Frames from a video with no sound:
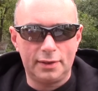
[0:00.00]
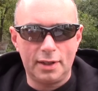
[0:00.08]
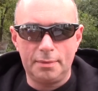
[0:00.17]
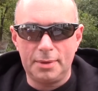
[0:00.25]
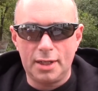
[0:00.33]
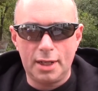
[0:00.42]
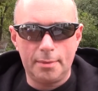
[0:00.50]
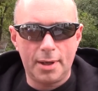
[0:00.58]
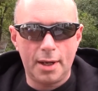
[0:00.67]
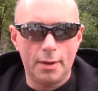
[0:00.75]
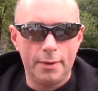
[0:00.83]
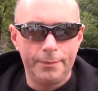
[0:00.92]
send him an
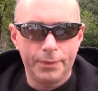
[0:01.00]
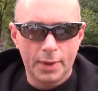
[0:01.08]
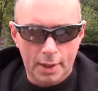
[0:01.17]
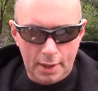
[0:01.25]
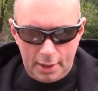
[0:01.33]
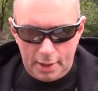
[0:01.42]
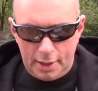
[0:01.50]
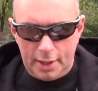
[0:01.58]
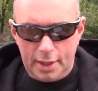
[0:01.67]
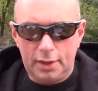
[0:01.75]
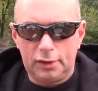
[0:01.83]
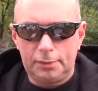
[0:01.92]
email.
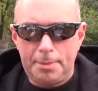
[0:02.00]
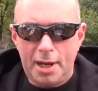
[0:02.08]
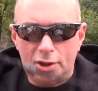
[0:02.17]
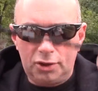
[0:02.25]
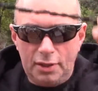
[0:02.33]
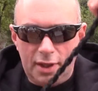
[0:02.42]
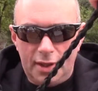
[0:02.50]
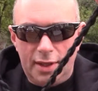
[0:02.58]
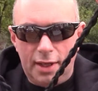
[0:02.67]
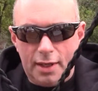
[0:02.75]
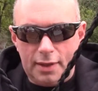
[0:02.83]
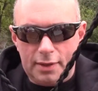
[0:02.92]
And especially
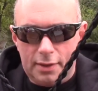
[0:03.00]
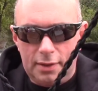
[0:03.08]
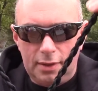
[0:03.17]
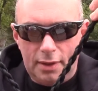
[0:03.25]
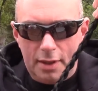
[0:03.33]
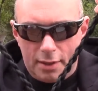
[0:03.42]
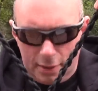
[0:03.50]
these. Now